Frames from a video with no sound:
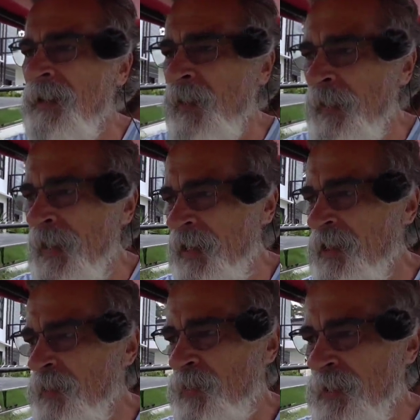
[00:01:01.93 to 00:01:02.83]
when the
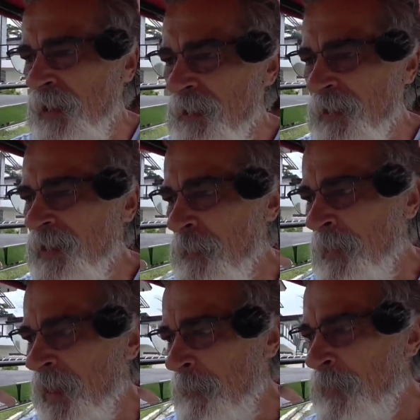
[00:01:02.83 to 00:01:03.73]
Q started
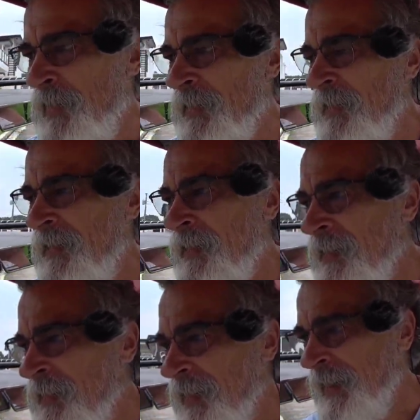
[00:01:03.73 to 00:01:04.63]
coming out,
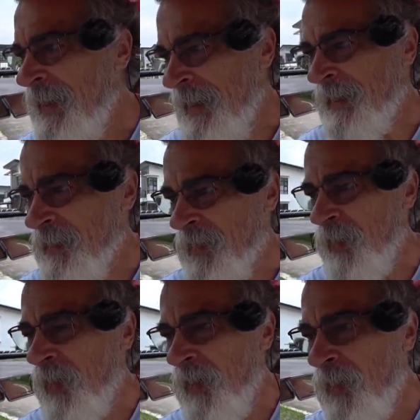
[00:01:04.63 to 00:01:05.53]
and
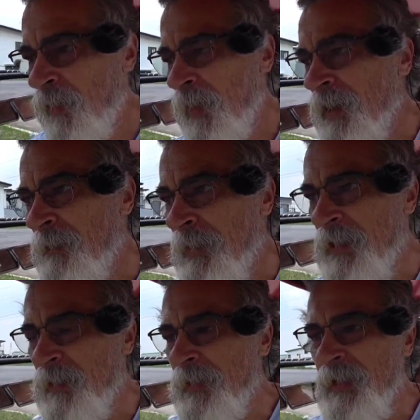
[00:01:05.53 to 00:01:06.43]
oh, we're going to be
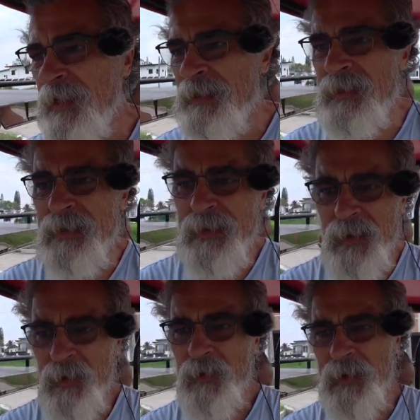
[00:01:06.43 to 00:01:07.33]
doing this,
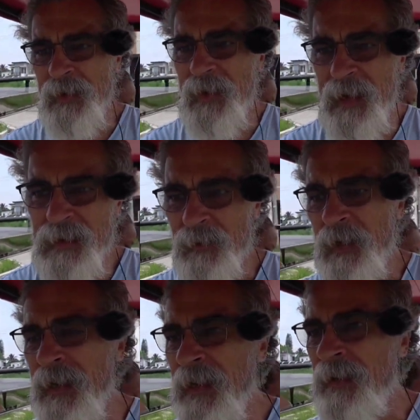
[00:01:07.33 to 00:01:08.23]
next
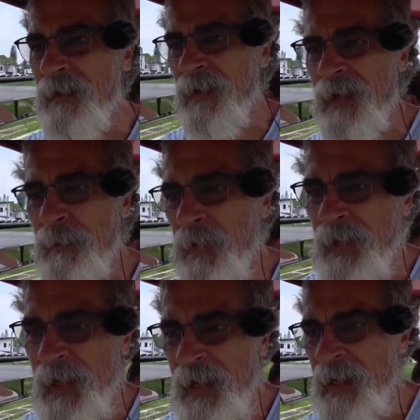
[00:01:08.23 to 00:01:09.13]
week or in a couple
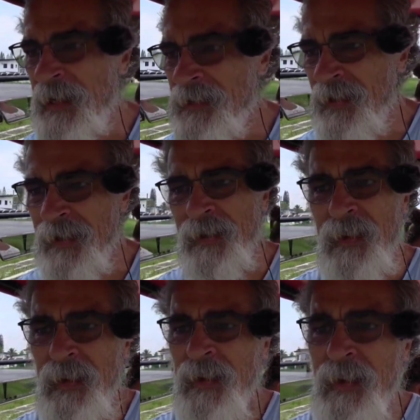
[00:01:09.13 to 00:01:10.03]
days, and
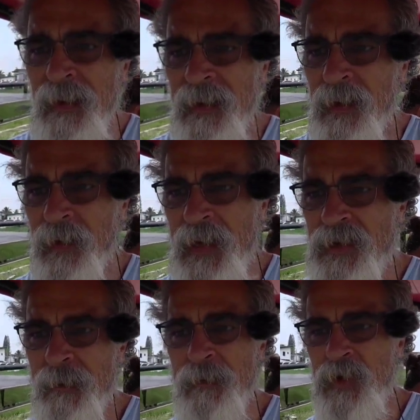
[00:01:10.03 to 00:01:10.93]
they
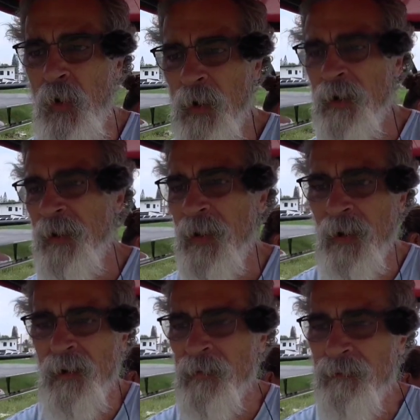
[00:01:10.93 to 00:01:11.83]
Jim Jordan their